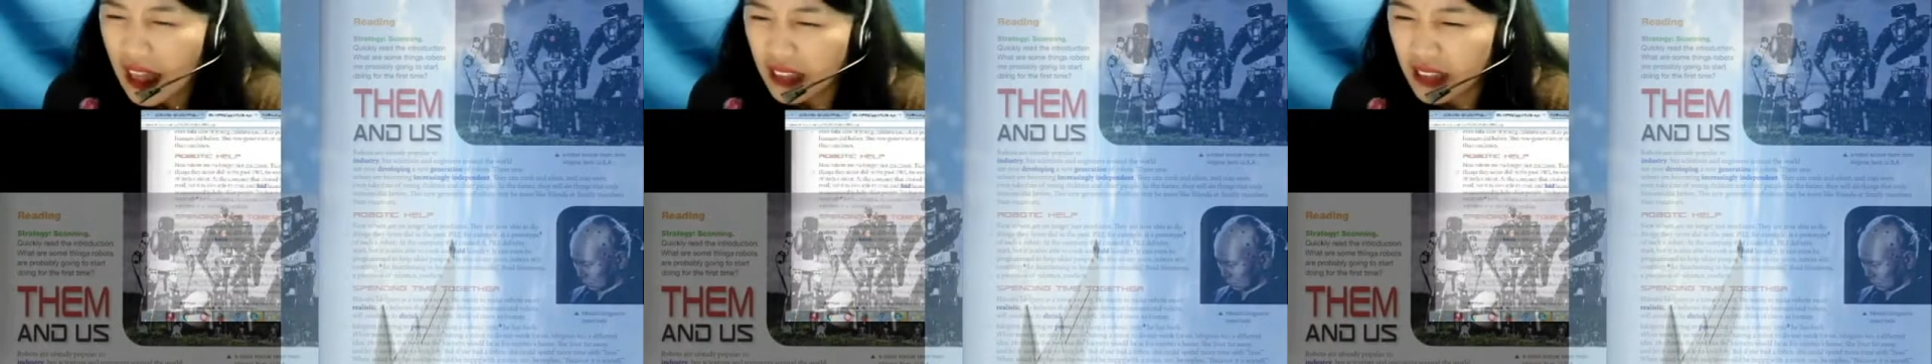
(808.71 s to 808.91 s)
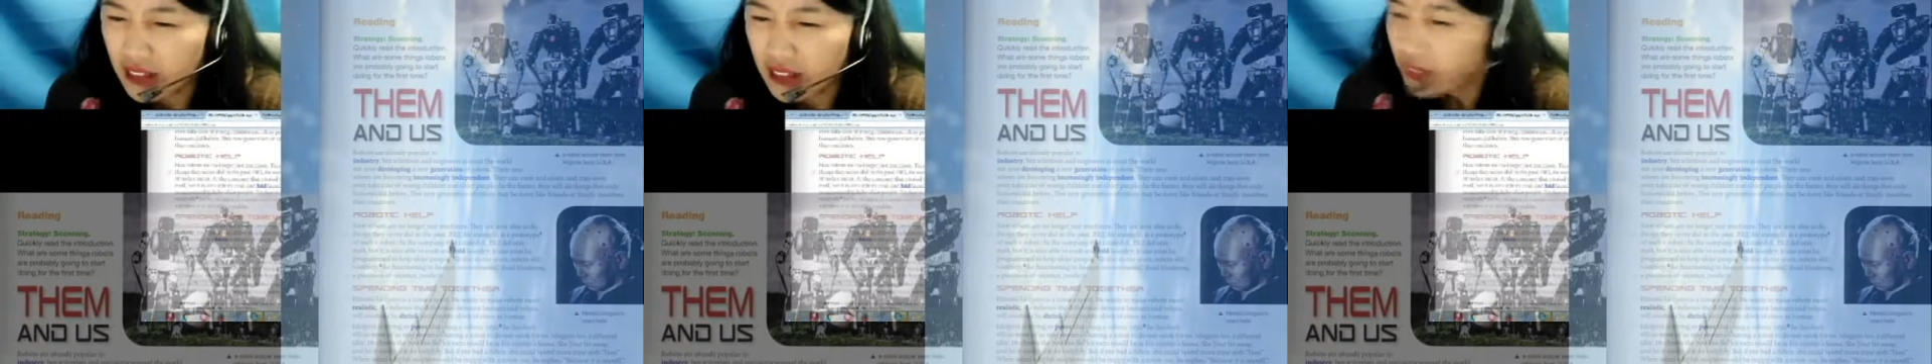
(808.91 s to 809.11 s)

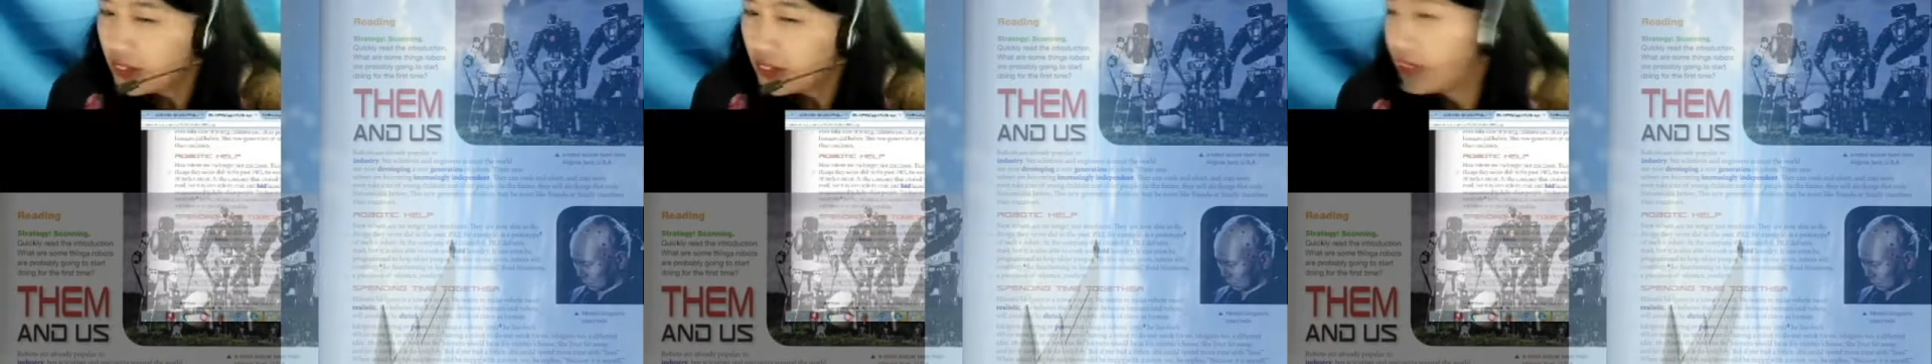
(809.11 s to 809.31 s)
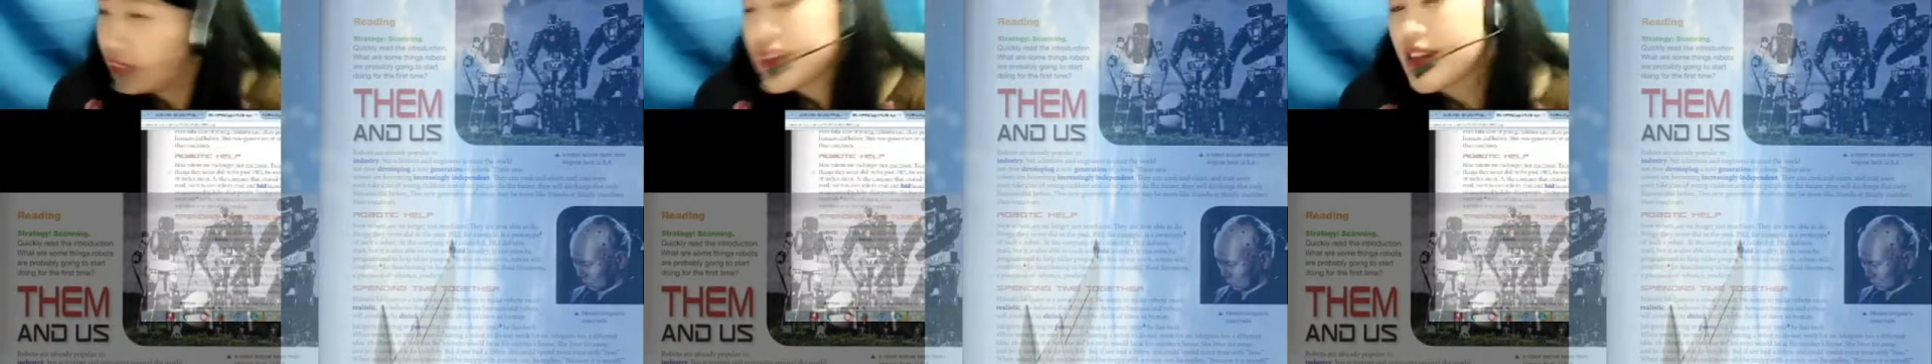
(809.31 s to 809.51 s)
Oh,
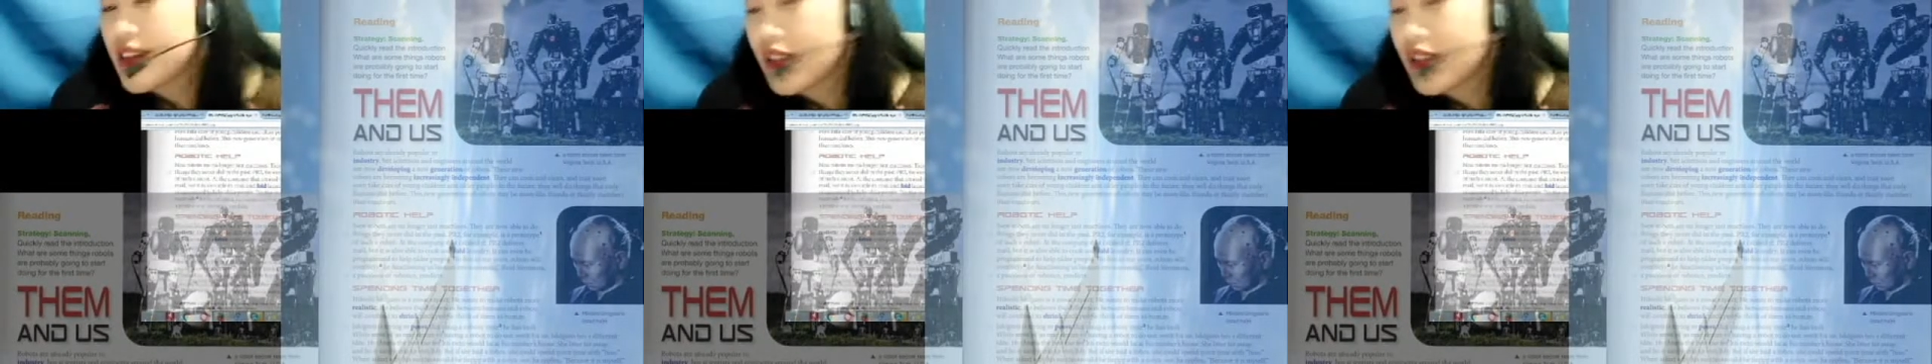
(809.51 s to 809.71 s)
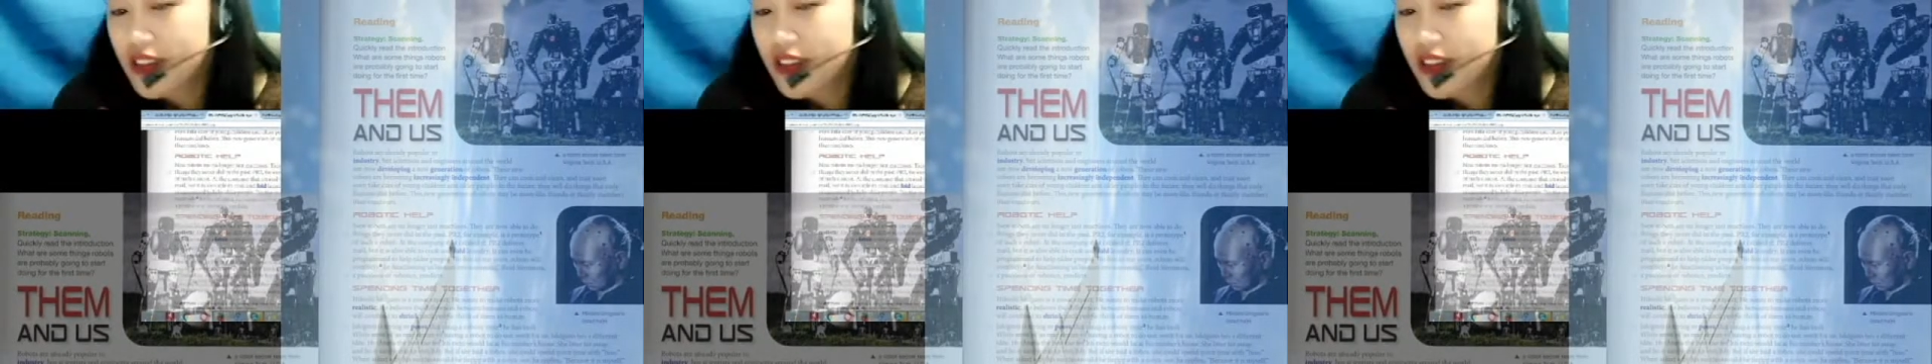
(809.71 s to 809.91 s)
it's
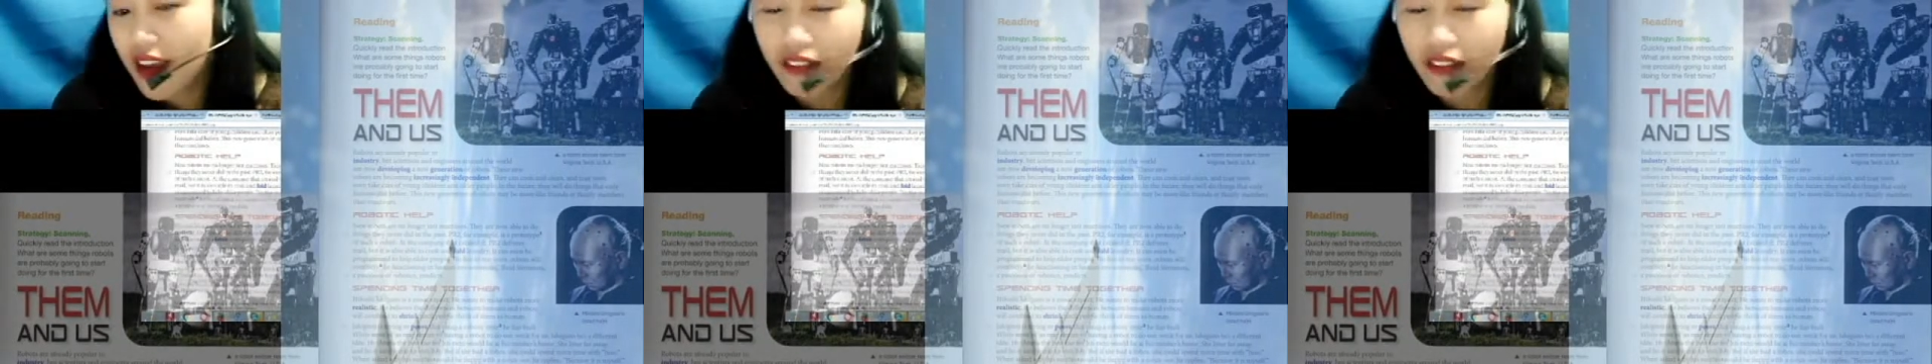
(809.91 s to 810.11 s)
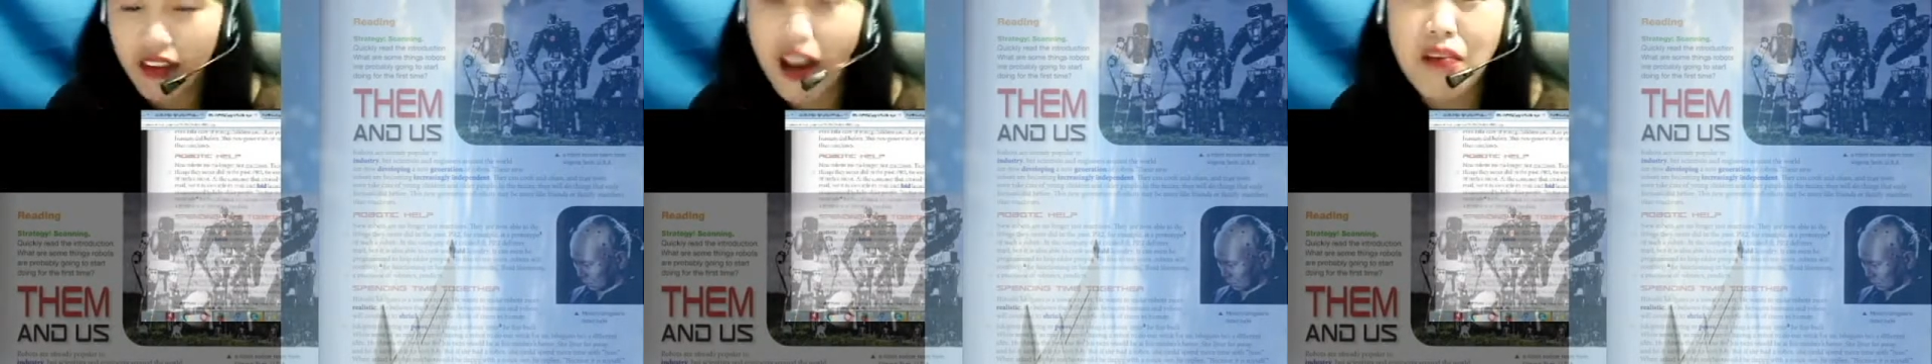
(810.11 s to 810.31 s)
so
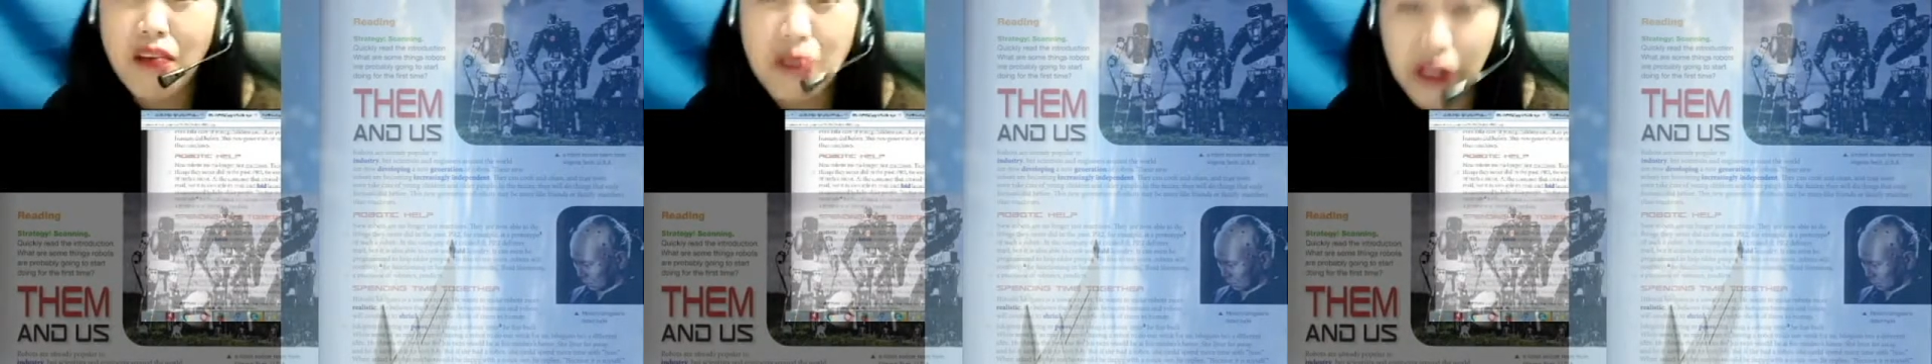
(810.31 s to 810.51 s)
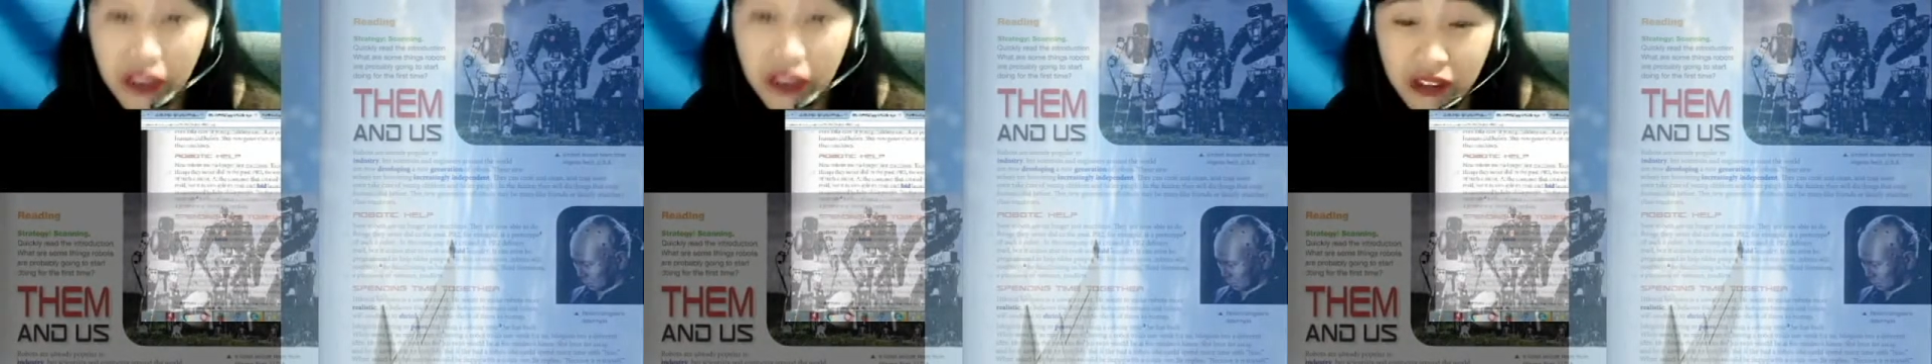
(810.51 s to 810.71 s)
scary. How
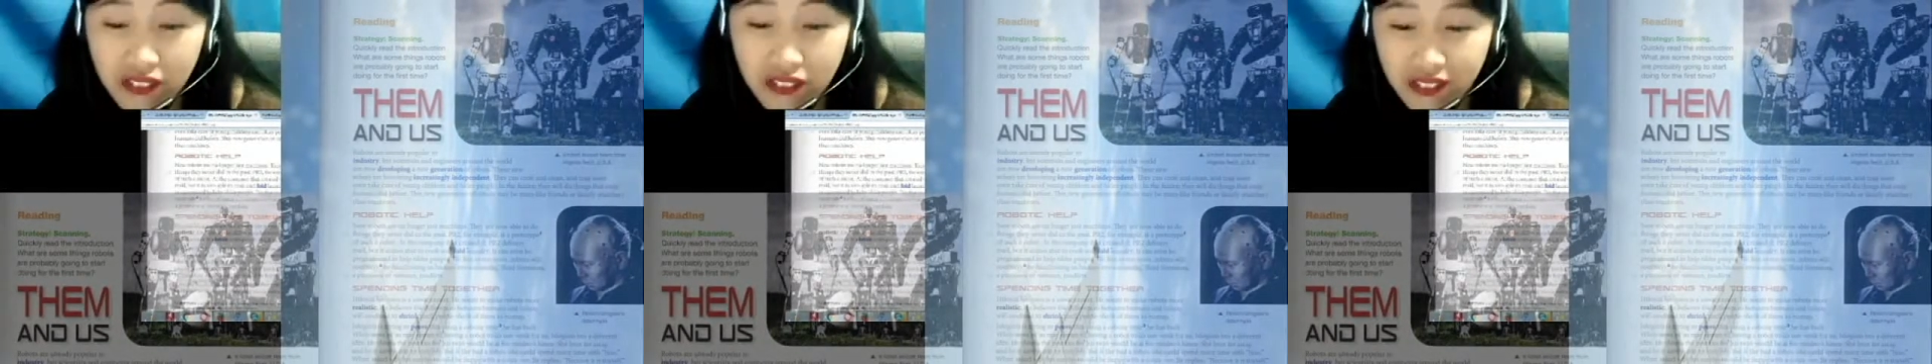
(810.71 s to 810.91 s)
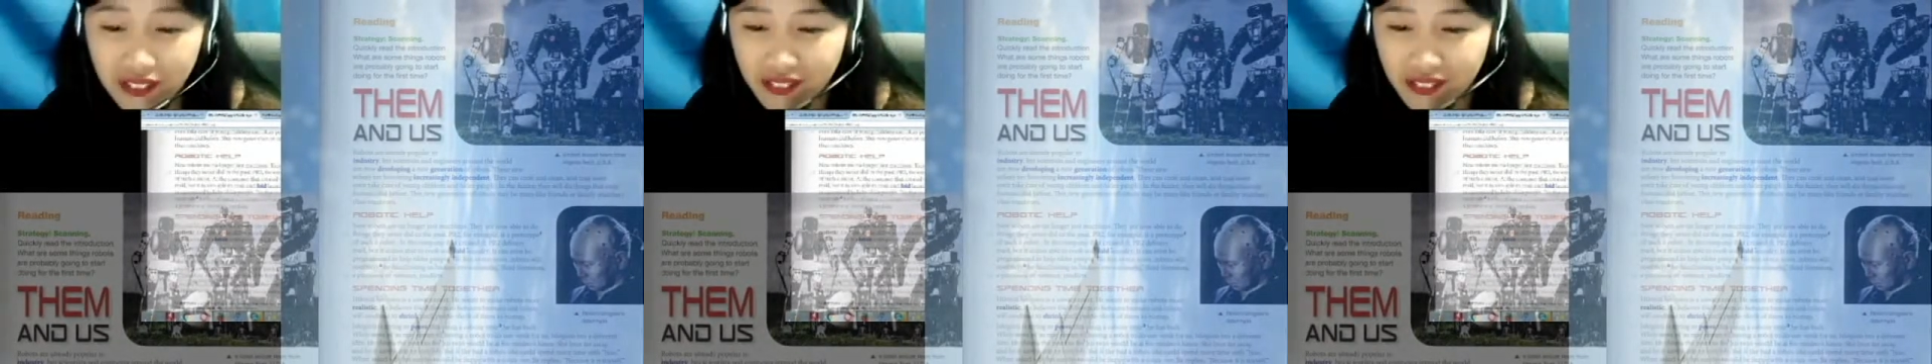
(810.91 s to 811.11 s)
about you?